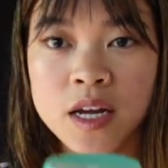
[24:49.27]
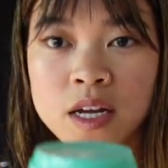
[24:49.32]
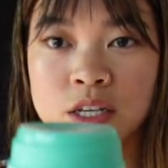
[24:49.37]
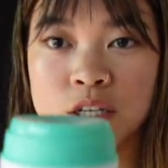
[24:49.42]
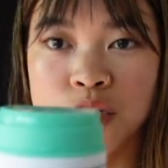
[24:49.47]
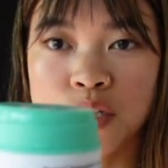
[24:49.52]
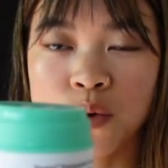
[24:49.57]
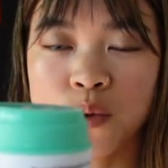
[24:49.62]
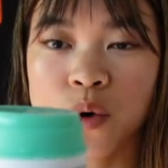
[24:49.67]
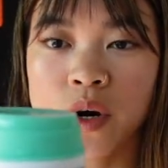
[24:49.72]

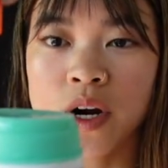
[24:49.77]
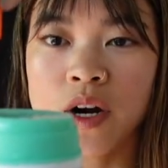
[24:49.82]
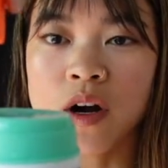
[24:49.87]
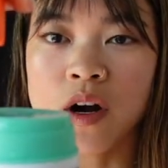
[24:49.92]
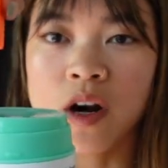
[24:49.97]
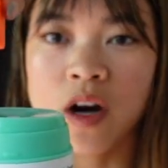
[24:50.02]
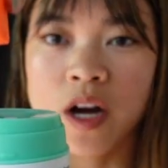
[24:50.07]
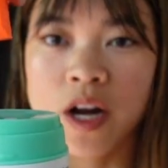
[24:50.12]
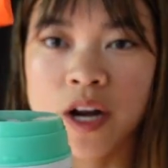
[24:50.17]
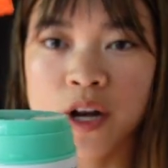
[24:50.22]
squirt
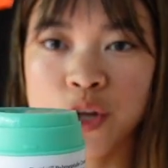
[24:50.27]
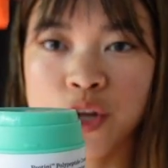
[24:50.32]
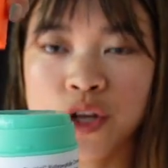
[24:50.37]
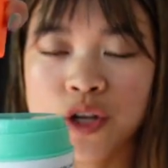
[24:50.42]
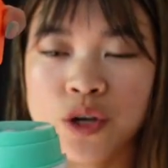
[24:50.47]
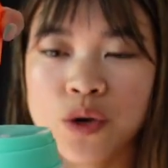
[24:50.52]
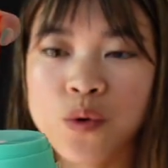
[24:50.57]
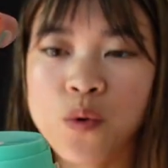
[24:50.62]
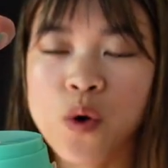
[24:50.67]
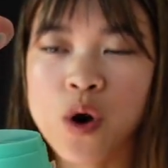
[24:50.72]
on
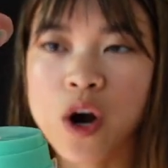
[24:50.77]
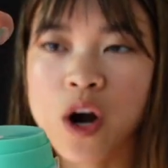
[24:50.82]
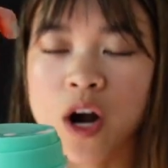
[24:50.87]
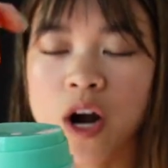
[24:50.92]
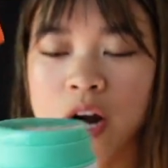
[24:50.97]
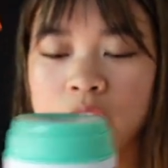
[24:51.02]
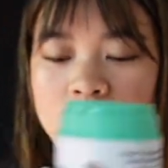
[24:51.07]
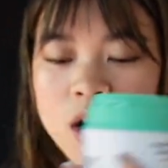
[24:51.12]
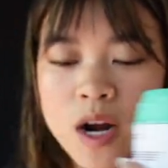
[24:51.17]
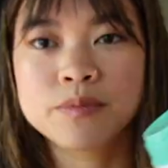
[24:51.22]

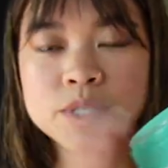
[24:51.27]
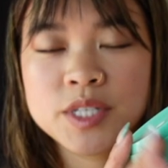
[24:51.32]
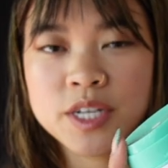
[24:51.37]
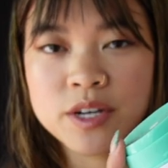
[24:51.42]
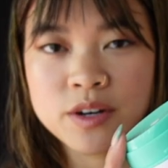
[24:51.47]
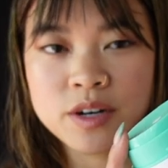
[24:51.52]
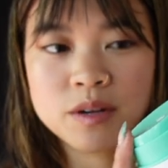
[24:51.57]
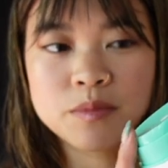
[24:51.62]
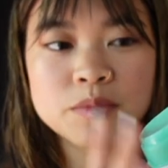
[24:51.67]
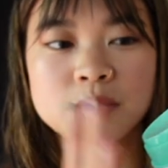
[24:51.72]
your
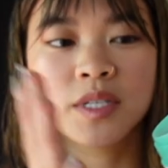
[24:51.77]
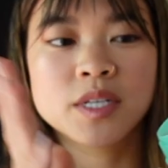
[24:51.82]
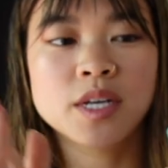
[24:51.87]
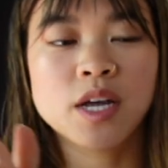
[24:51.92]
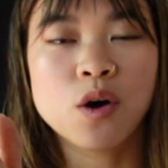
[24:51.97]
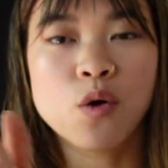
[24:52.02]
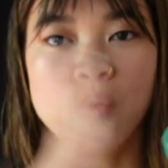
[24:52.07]
serums,